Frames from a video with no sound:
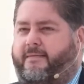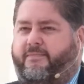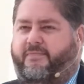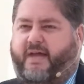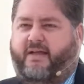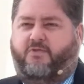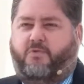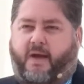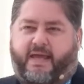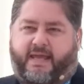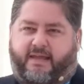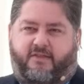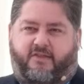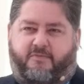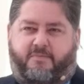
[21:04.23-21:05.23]
That's why he
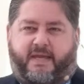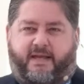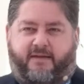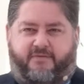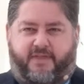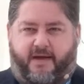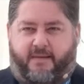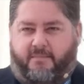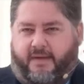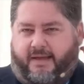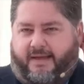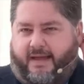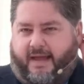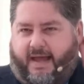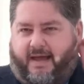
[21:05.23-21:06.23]
can speak of them
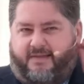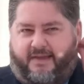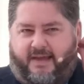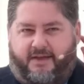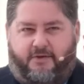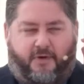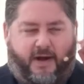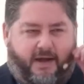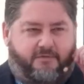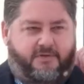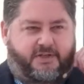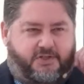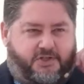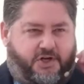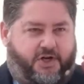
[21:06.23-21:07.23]
as a
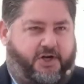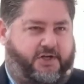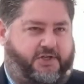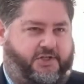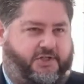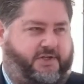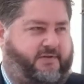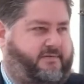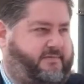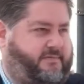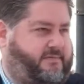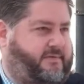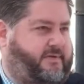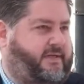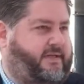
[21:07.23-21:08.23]
grounded church,
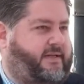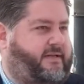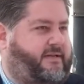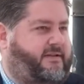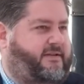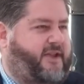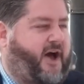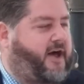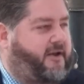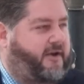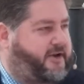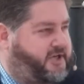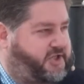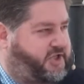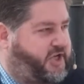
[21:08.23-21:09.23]
not
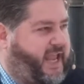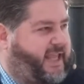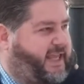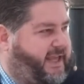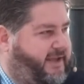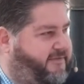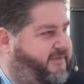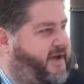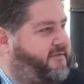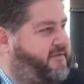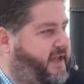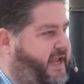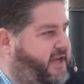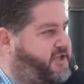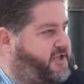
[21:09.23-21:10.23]
on a shaky
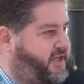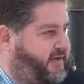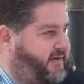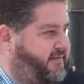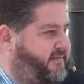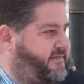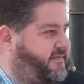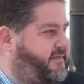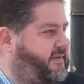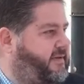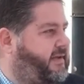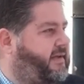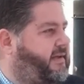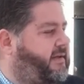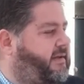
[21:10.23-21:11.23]
foundation,
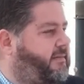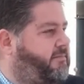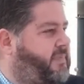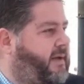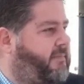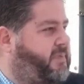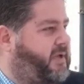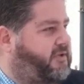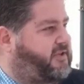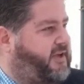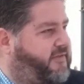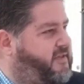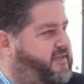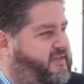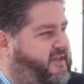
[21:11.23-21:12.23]
but built
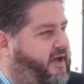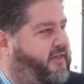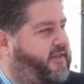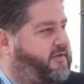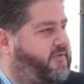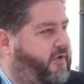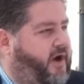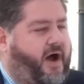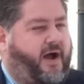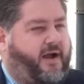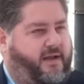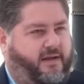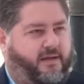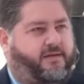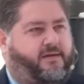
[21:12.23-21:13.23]
on the solid
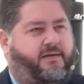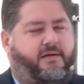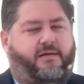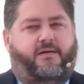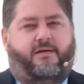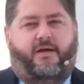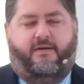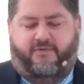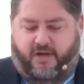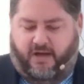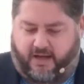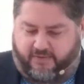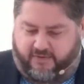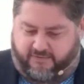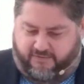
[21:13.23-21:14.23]
rock of
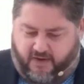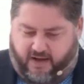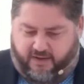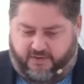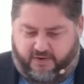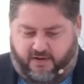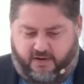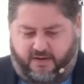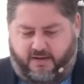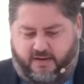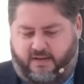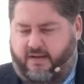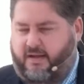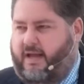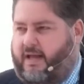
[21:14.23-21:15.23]
God the Father
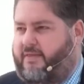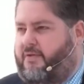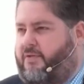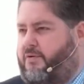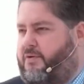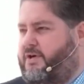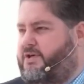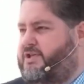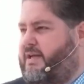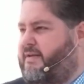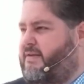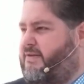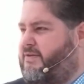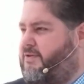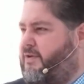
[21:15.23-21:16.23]
and the Lord
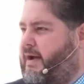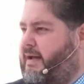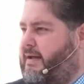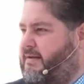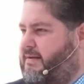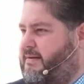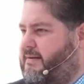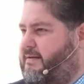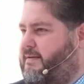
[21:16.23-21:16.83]
Jesus Christ.